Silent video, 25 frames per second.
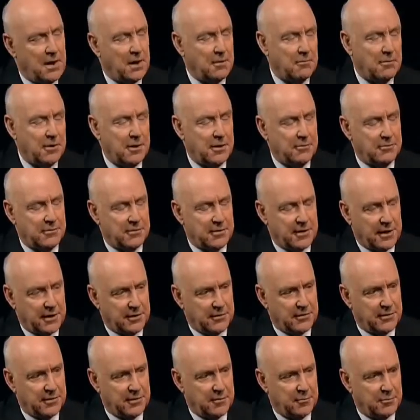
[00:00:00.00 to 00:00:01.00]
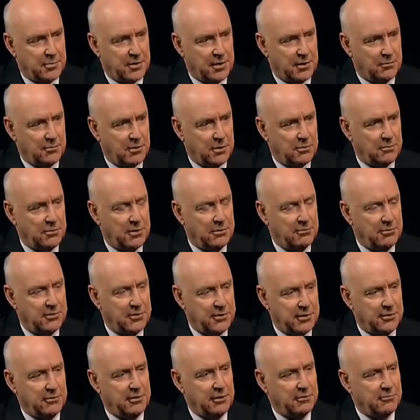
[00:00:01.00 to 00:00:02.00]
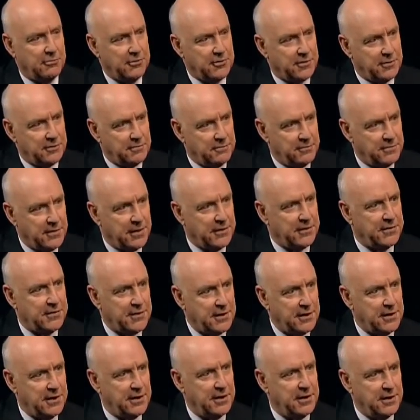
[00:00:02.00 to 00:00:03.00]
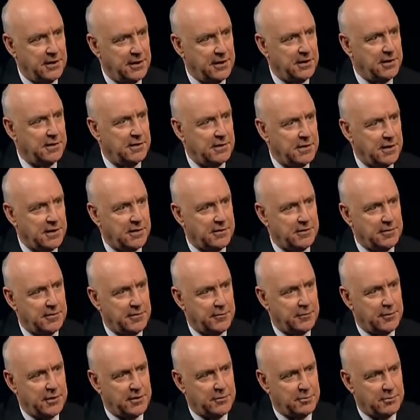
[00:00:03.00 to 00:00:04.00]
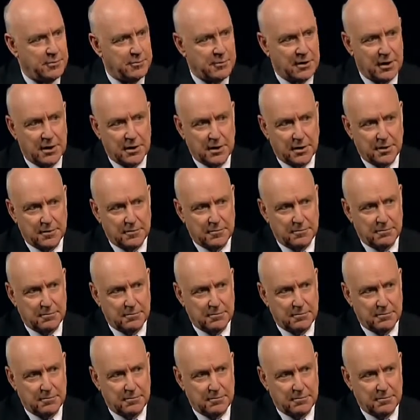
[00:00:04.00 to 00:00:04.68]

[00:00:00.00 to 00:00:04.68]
Yeah, well, that was an accident, Brian. What we were doing was investing in the international investment market.